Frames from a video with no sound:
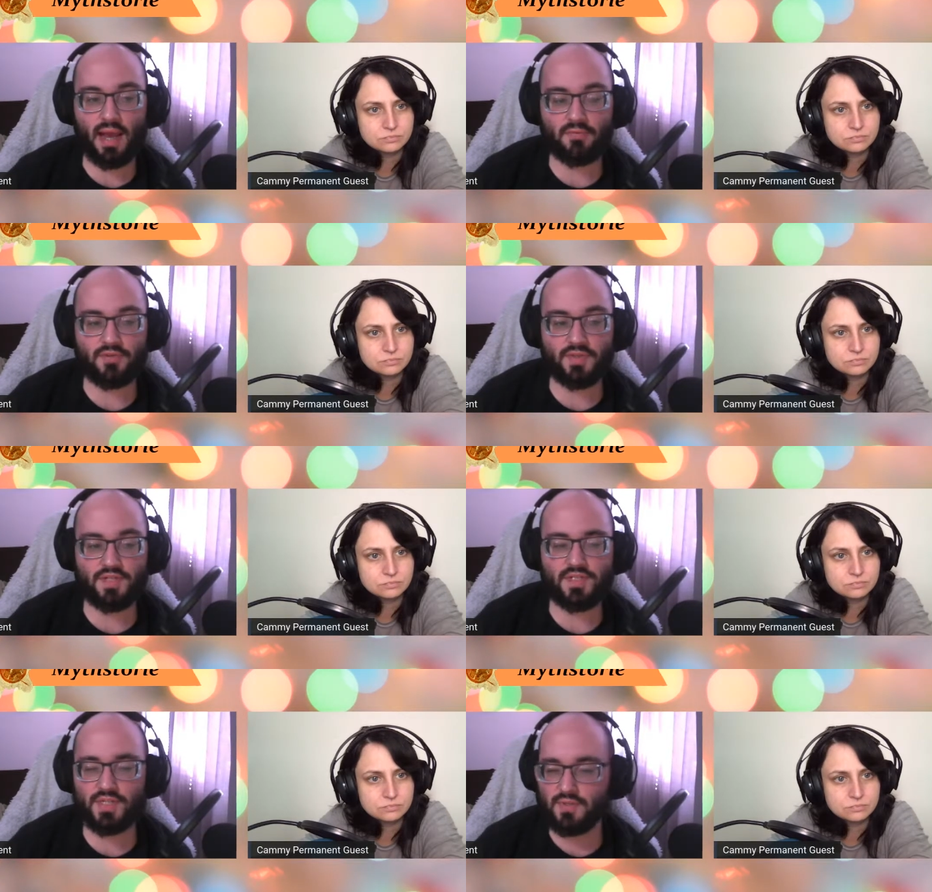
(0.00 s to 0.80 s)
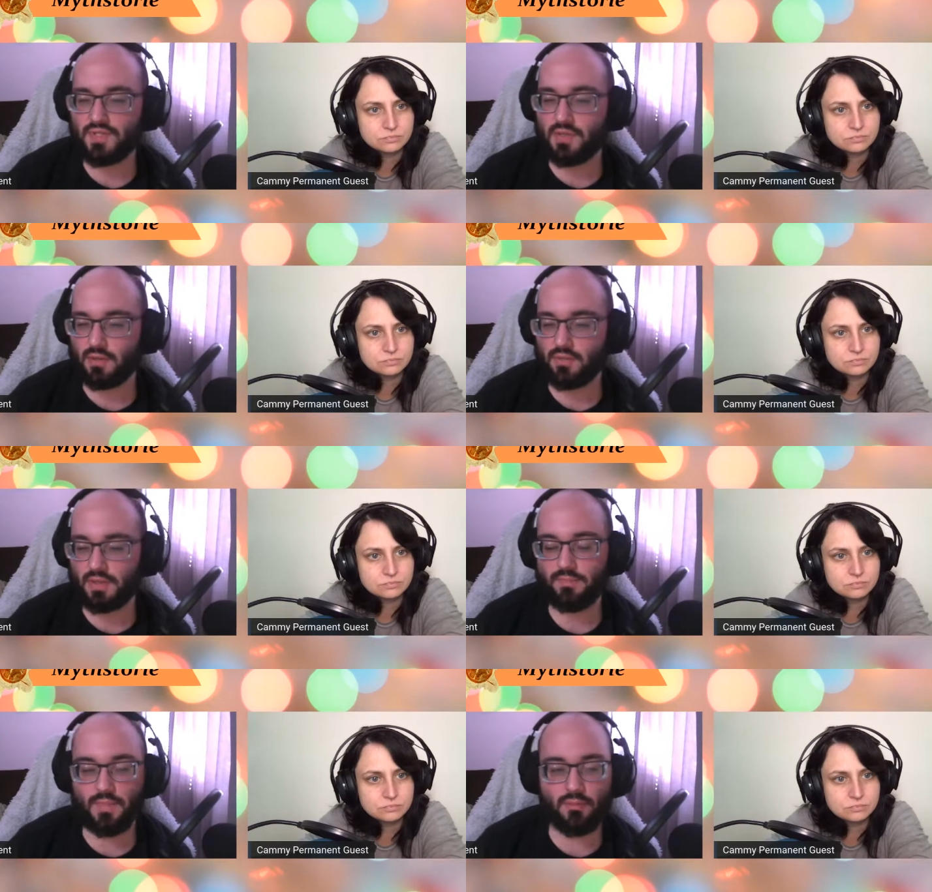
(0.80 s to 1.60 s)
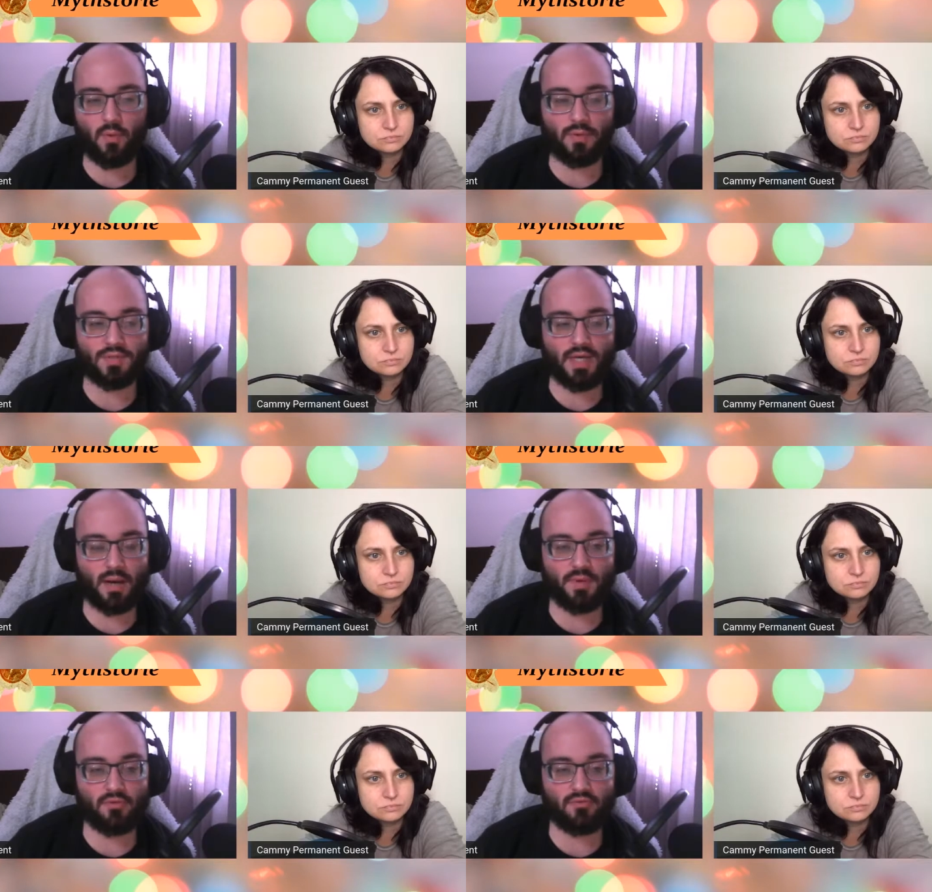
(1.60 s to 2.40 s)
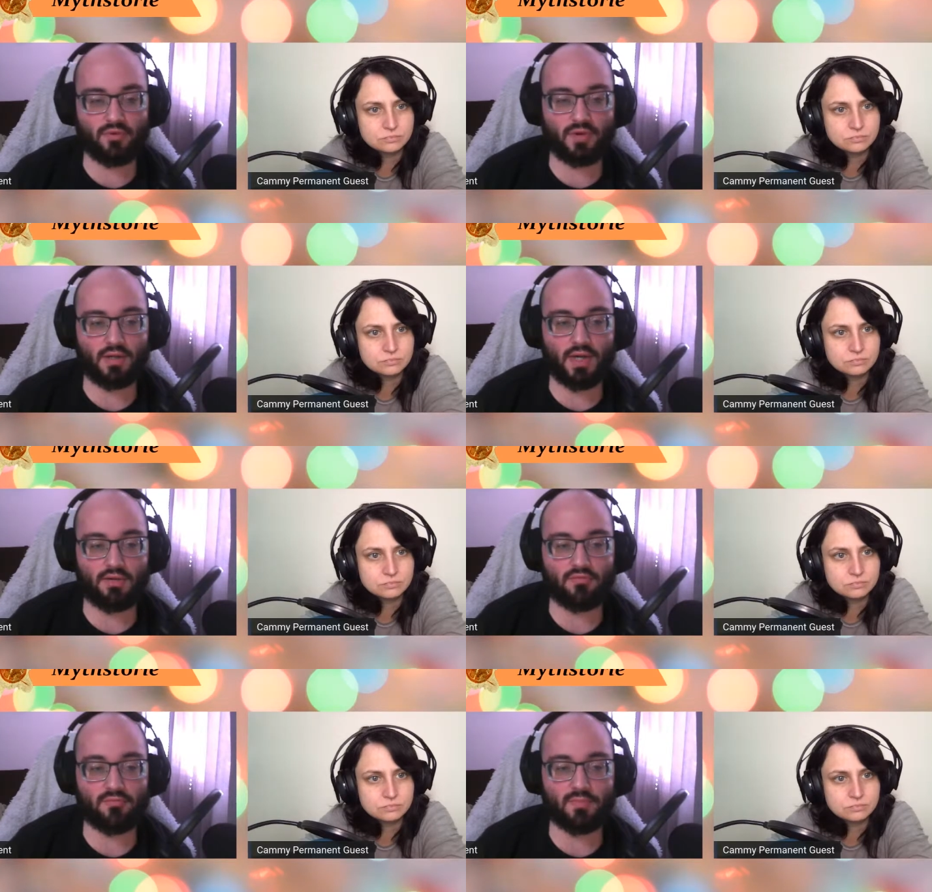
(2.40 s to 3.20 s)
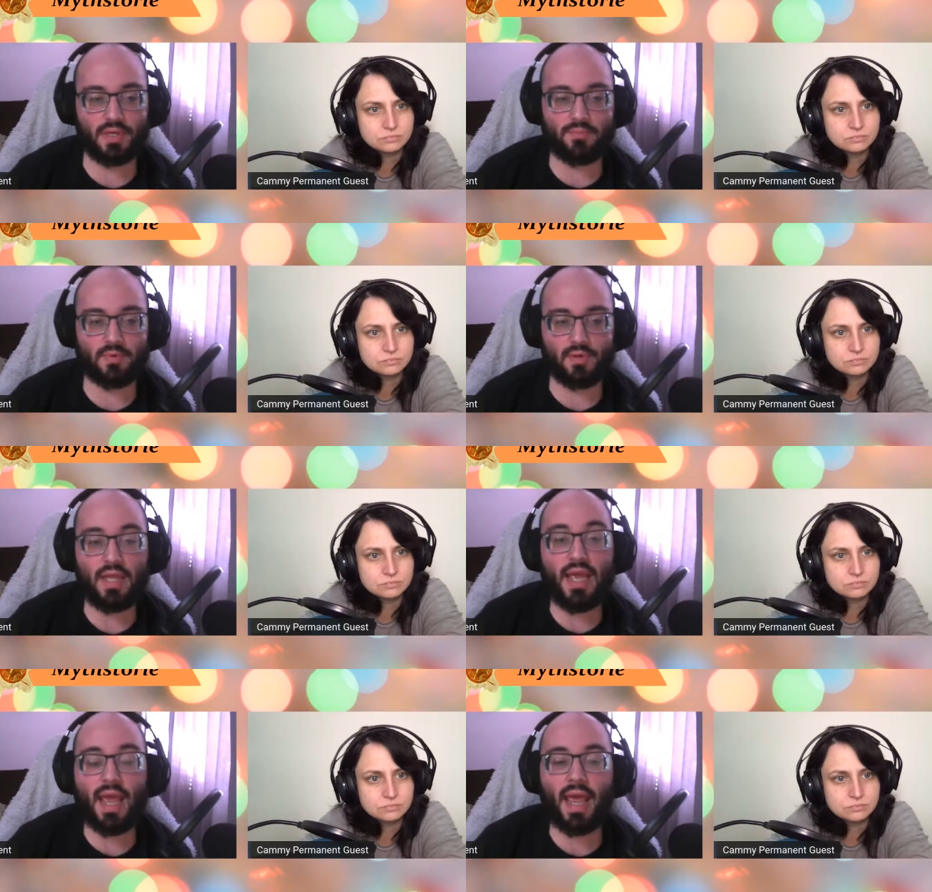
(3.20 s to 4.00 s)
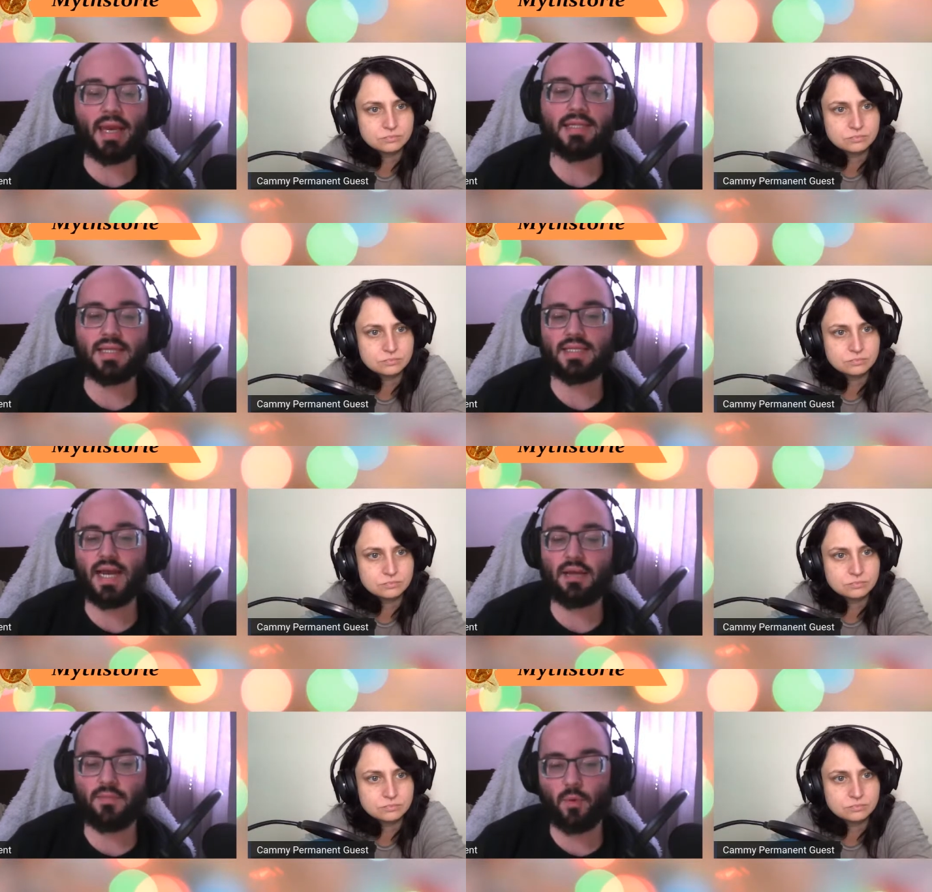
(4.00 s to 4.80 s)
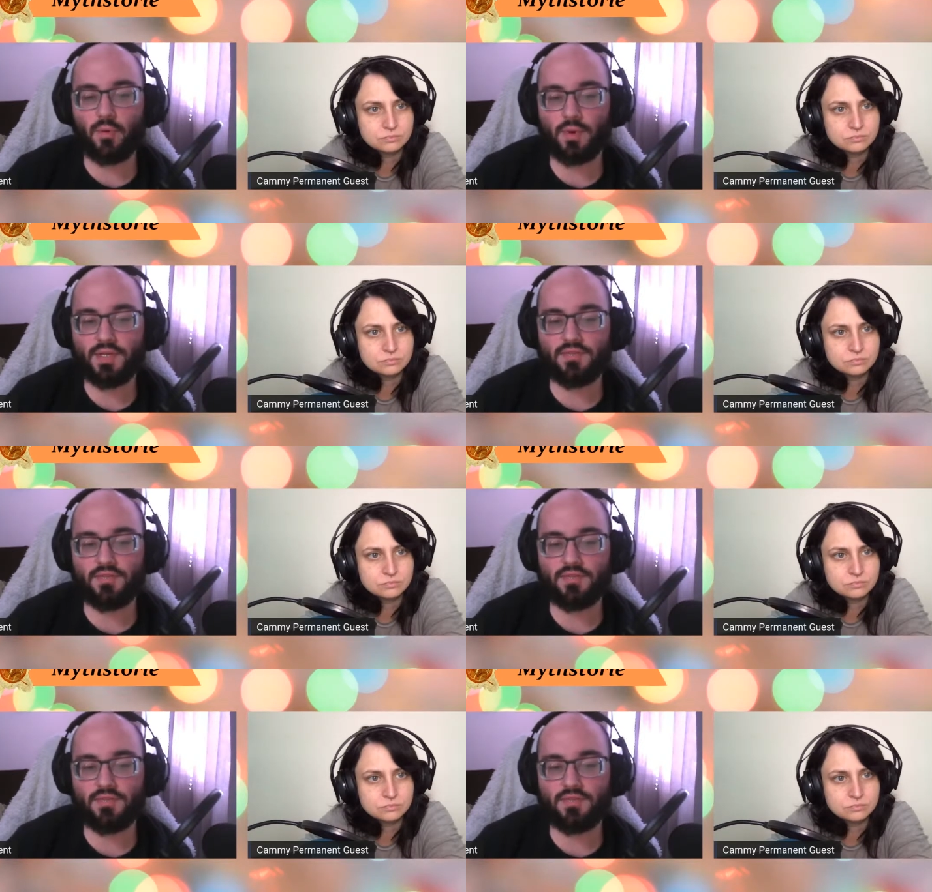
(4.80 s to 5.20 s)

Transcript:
Speaker 1: after this, this was still a really important topic for a lot of people. And it's it's kind of important where